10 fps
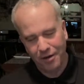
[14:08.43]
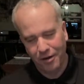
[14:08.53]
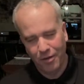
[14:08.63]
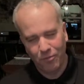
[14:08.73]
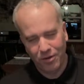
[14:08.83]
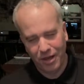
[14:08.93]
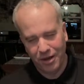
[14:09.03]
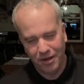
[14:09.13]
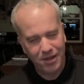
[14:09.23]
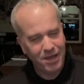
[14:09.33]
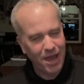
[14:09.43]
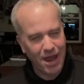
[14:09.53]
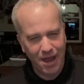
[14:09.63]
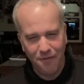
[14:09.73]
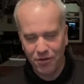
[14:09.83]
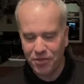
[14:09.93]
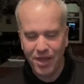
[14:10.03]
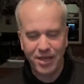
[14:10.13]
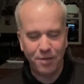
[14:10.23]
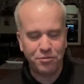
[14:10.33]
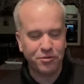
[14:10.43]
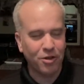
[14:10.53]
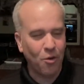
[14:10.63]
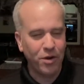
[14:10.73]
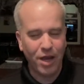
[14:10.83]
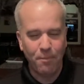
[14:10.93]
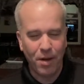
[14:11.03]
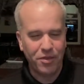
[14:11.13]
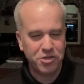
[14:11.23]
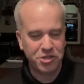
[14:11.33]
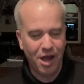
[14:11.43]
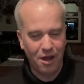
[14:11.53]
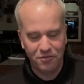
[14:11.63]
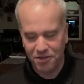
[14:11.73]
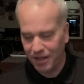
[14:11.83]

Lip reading: And then everything keeps loading up on the shelves.